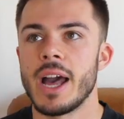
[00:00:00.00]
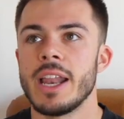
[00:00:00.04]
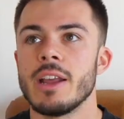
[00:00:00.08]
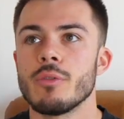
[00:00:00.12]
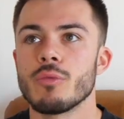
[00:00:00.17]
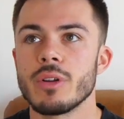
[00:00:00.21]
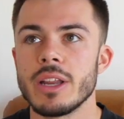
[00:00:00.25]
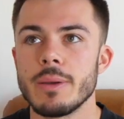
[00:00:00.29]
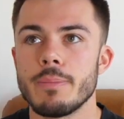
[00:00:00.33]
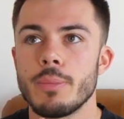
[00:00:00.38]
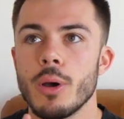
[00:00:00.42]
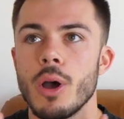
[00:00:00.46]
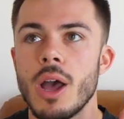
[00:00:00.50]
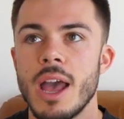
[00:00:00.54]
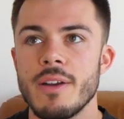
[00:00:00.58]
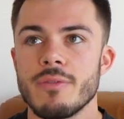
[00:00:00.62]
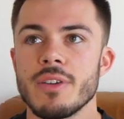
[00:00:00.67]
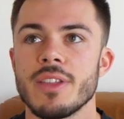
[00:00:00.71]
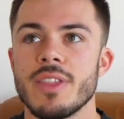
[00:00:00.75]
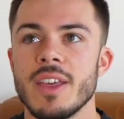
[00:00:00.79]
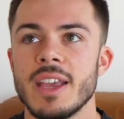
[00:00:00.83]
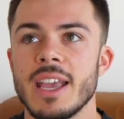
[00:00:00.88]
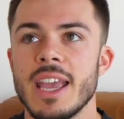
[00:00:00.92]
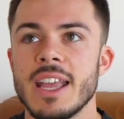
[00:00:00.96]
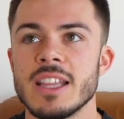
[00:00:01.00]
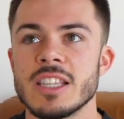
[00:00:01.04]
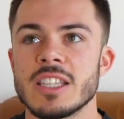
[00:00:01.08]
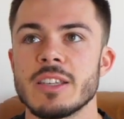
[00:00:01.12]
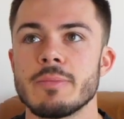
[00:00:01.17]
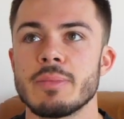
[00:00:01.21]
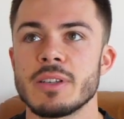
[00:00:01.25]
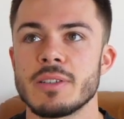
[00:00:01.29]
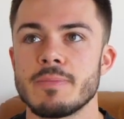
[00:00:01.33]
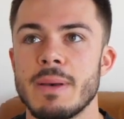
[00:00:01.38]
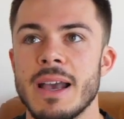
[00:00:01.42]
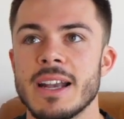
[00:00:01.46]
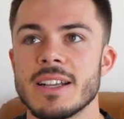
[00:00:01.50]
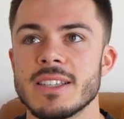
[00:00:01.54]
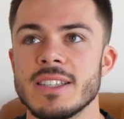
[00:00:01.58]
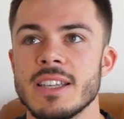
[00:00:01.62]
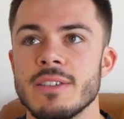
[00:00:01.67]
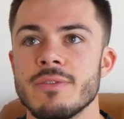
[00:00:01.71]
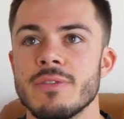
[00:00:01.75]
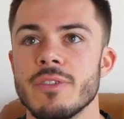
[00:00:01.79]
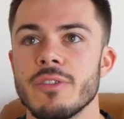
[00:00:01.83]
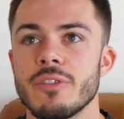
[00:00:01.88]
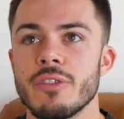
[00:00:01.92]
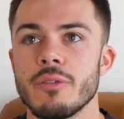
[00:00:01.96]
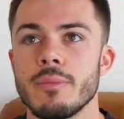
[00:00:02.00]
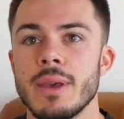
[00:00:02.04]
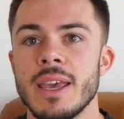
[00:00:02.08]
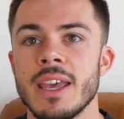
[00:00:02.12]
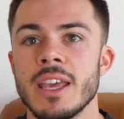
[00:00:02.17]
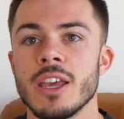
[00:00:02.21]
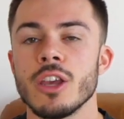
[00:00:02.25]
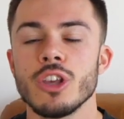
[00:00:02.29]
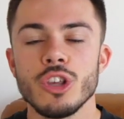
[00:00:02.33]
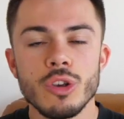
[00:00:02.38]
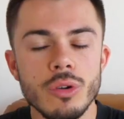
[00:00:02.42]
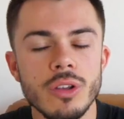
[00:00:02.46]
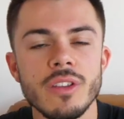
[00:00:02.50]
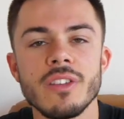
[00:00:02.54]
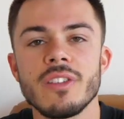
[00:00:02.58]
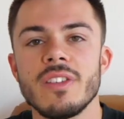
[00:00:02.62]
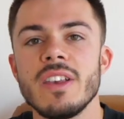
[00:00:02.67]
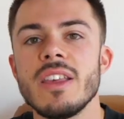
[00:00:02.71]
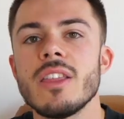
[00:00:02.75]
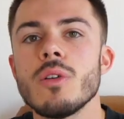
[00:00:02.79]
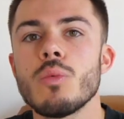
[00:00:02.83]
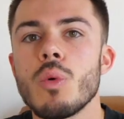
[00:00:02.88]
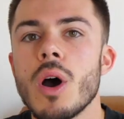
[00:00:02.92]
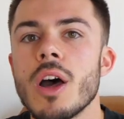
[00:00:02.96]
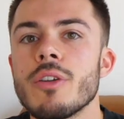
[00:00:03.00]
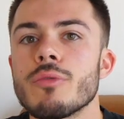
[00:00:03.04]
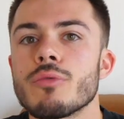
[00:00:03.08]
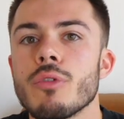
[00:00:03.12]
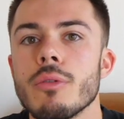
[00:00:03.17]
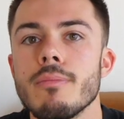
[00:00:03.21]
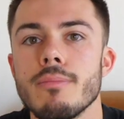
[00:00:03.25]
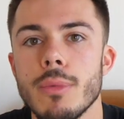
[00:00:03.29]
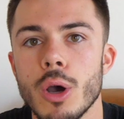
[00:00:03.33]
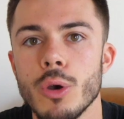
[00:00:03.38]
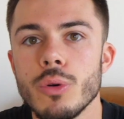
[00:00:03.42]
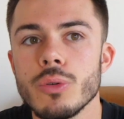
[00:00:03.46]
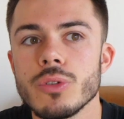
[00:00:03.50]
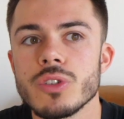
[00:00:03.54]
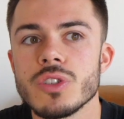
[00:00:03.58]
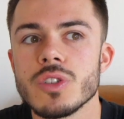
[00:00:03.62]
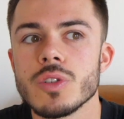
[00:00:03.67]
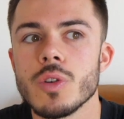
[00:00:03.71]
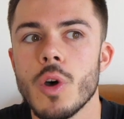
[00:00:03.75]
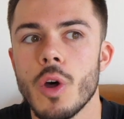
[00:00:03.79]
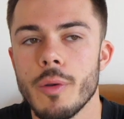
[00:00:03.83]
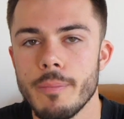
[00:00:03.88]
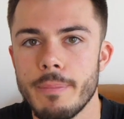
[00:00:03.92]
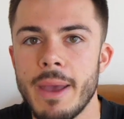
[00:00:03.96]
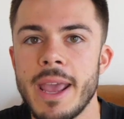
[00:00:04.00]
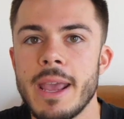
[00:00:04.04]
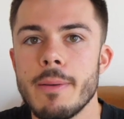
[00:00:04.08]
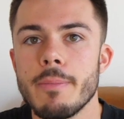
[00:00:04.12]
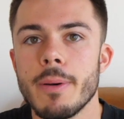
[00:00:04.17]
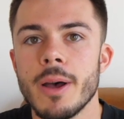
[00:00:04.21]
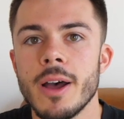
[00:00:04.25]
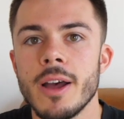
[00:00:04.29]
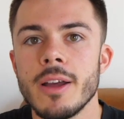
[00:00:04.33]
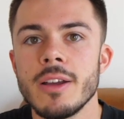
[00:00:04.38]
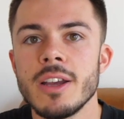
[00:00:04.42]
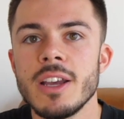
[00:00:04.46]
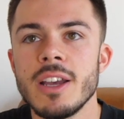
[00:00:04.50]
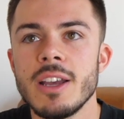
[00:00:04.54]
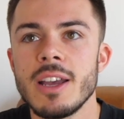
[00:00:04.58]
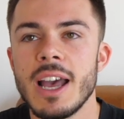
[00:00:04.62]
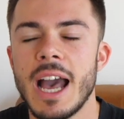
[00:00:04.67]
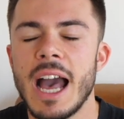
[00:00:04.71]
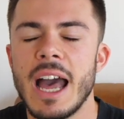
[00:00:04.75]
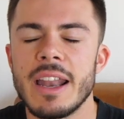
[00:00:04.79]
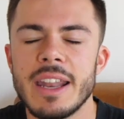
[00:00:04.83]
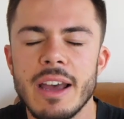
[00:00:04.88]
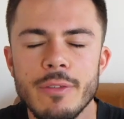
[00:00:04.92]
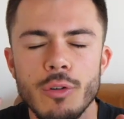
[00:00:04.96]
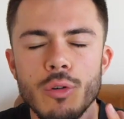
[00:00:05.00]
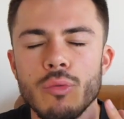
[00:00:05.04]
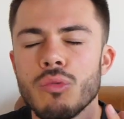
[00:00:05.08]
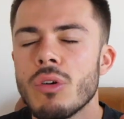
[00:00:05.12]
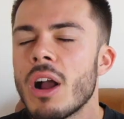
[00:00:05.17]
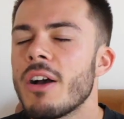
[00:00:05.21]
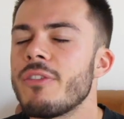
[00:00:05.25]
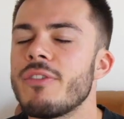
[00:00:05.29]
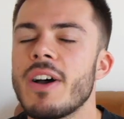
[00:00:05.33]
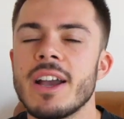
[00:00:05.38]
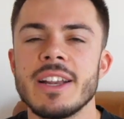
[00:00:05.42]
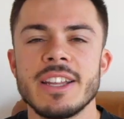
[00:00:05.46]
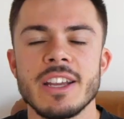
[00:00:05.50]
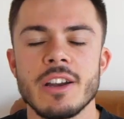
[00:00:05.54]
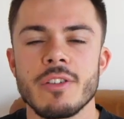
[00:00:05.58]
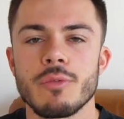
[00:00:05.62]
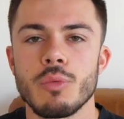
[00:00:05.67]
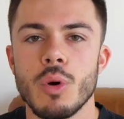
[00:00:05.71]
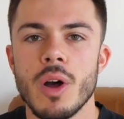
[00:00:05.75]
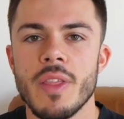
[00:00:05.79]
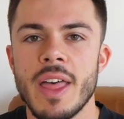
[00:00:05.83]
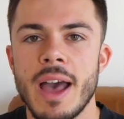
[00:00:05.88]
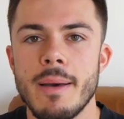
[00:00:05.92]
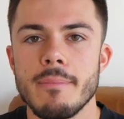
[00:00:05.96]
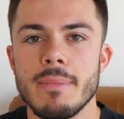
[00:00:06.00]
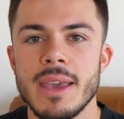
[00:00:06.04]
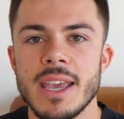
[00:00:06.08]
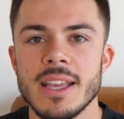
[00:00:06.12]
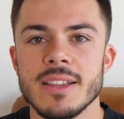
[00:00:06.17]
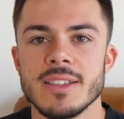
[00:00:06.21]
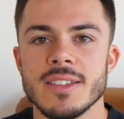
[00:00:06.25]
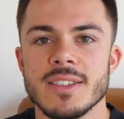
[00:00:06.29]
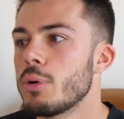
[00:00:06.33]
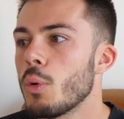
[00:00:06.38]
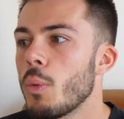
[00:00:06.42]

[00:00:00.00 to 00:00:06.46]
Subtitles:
And it really put everything into perspective for me. You can see the word remote on paper and have a rough idea of what that means.